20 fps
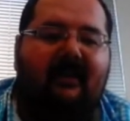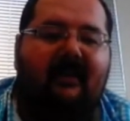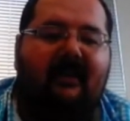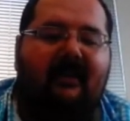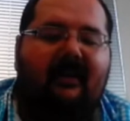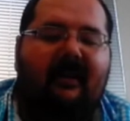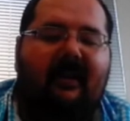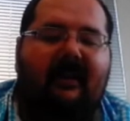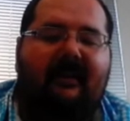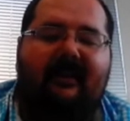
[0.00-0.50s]

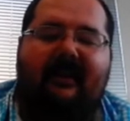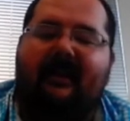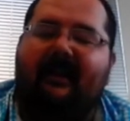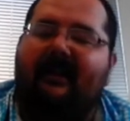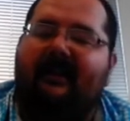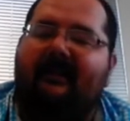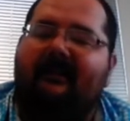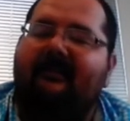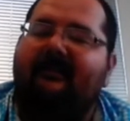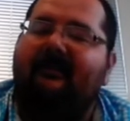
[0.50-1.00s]
And
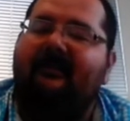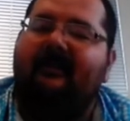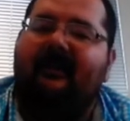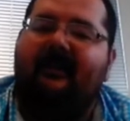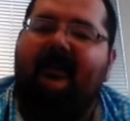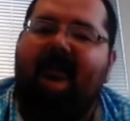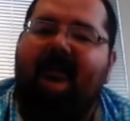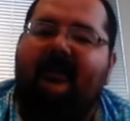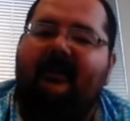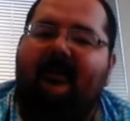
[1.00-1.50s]
then,
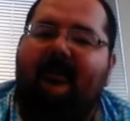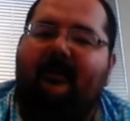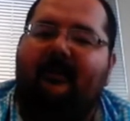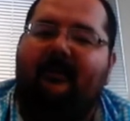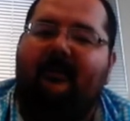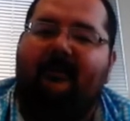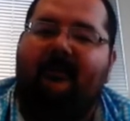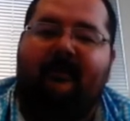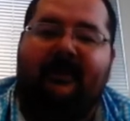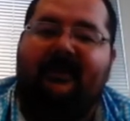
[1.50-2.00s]

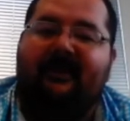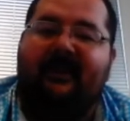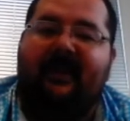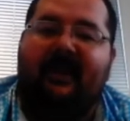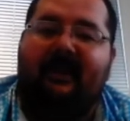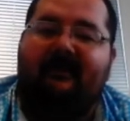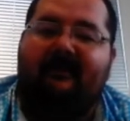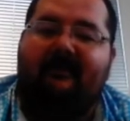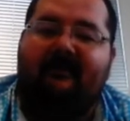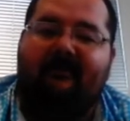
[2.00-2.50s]
once
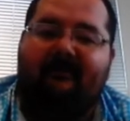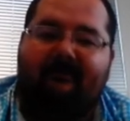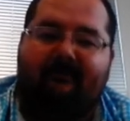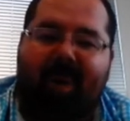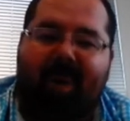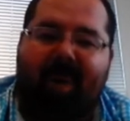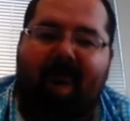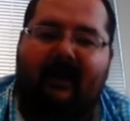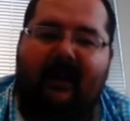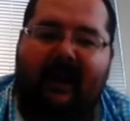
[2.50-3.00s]
again,
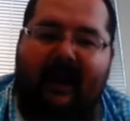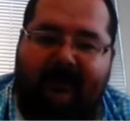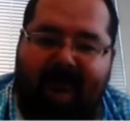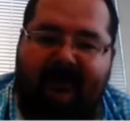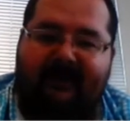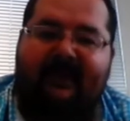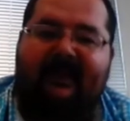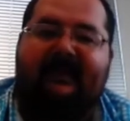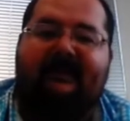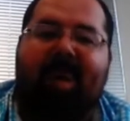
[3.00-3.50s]

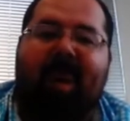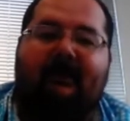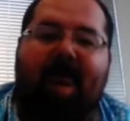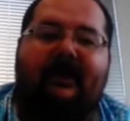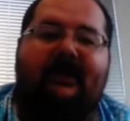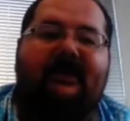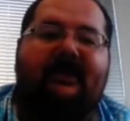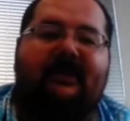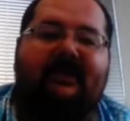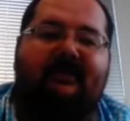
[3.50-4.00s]
everything's pretty
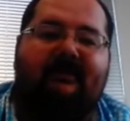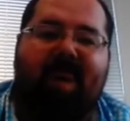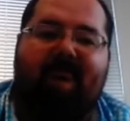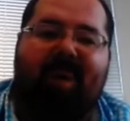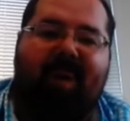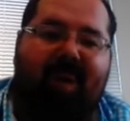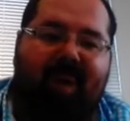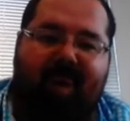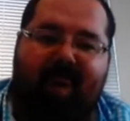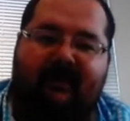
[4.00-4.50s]
much
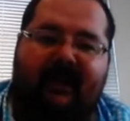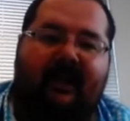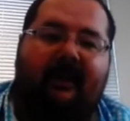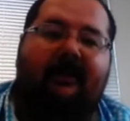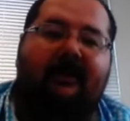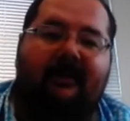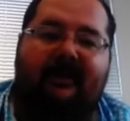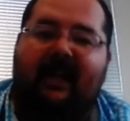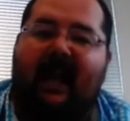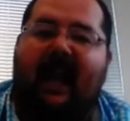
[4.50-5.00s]
there.
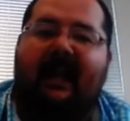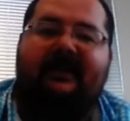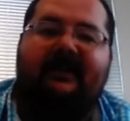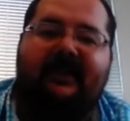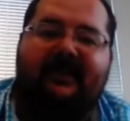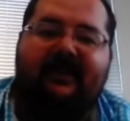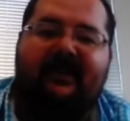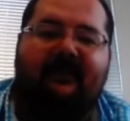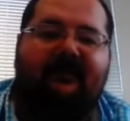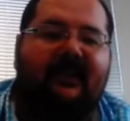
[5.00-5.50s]
Your
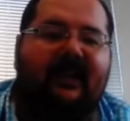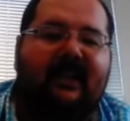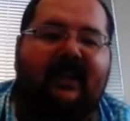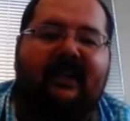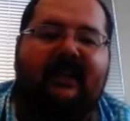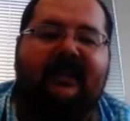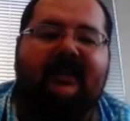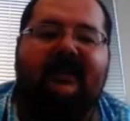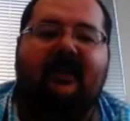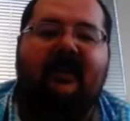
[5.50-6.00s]
taxes, your
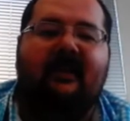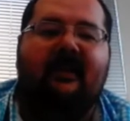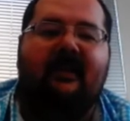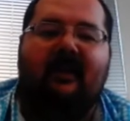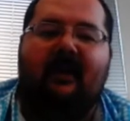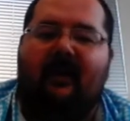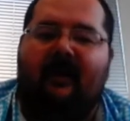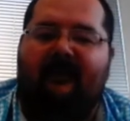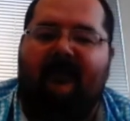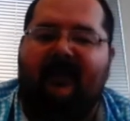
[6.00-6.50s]
fees,
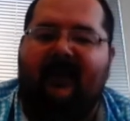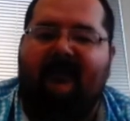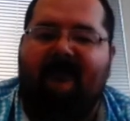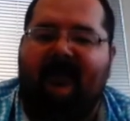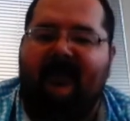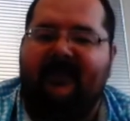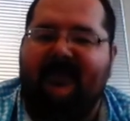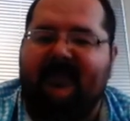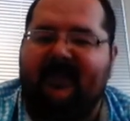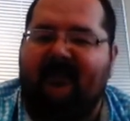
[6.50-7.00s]
all that
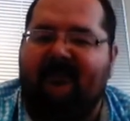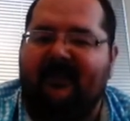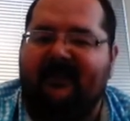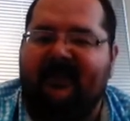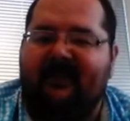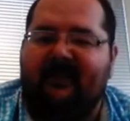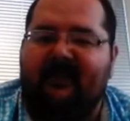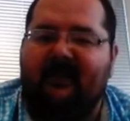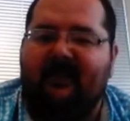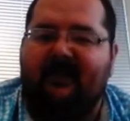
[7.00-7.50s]
fun stuff is
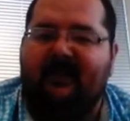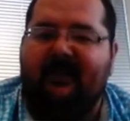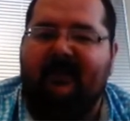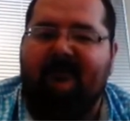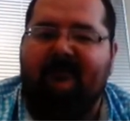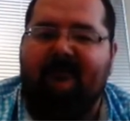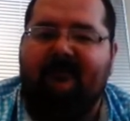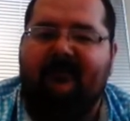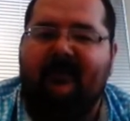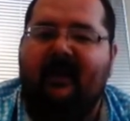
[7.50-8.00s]

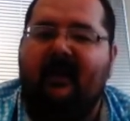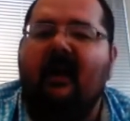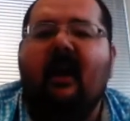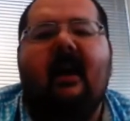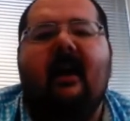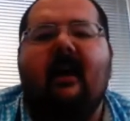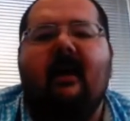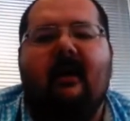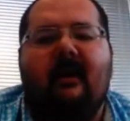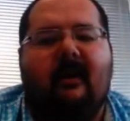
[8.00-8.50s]
included.
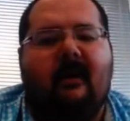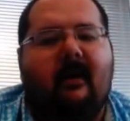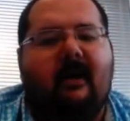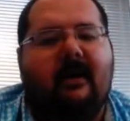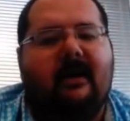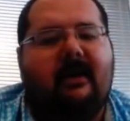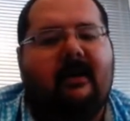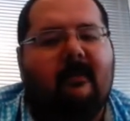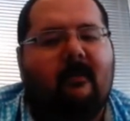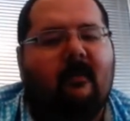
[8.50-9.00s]

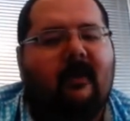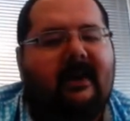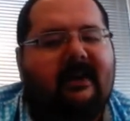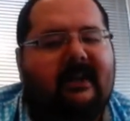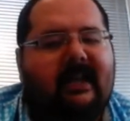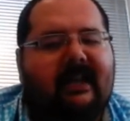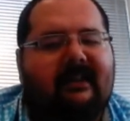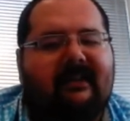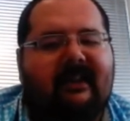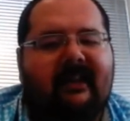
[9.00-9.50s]
One
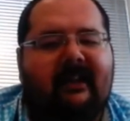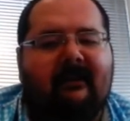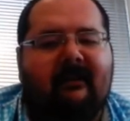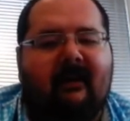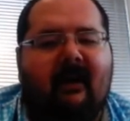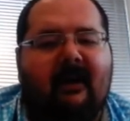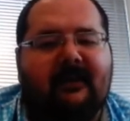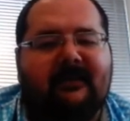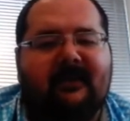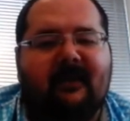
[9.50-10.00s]
neat thing here
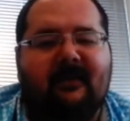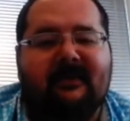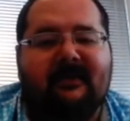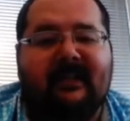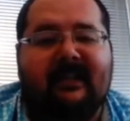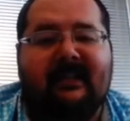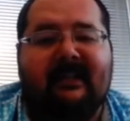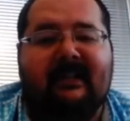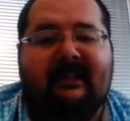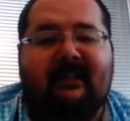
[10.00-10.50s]
also is
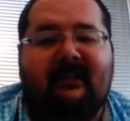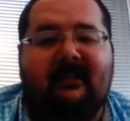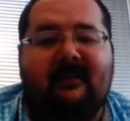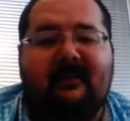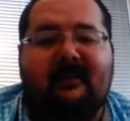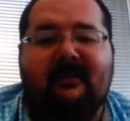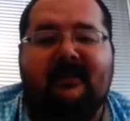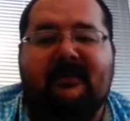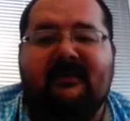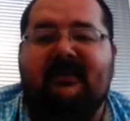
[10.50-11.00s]
that it
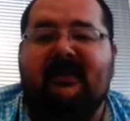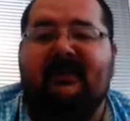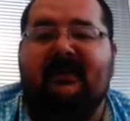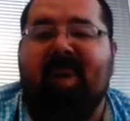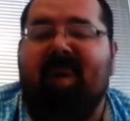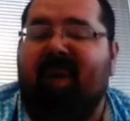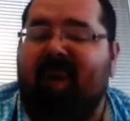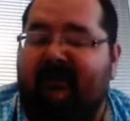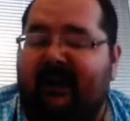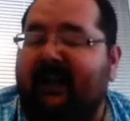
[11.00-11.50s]
includes just
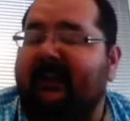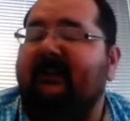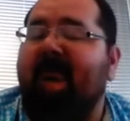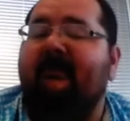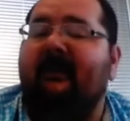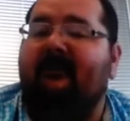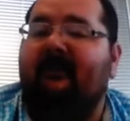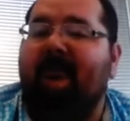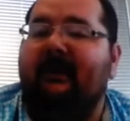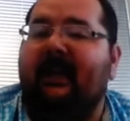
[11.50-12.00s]
random
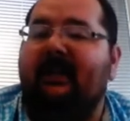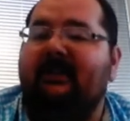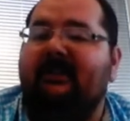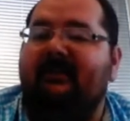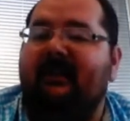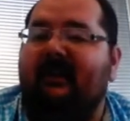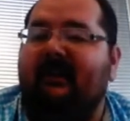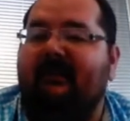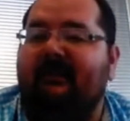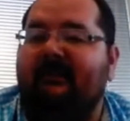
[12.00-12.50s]
information
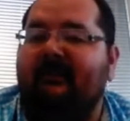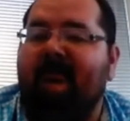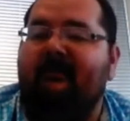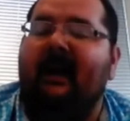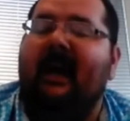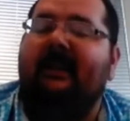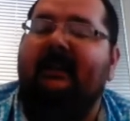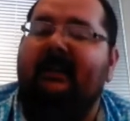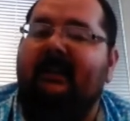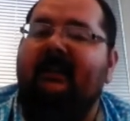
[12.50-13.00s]
that you
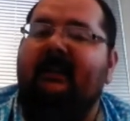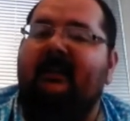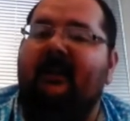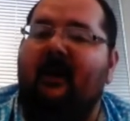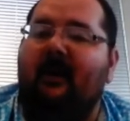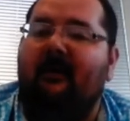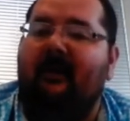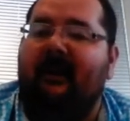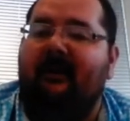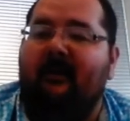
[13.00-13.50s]
might need to know,
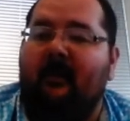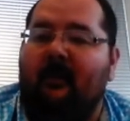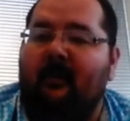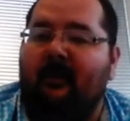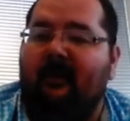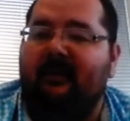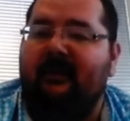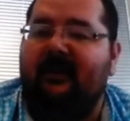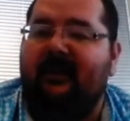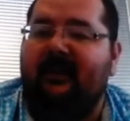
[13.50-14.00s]
like the
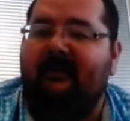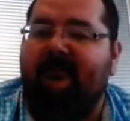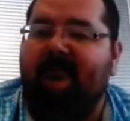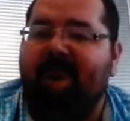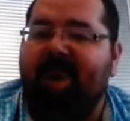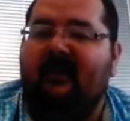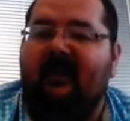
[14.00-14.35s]
warranty.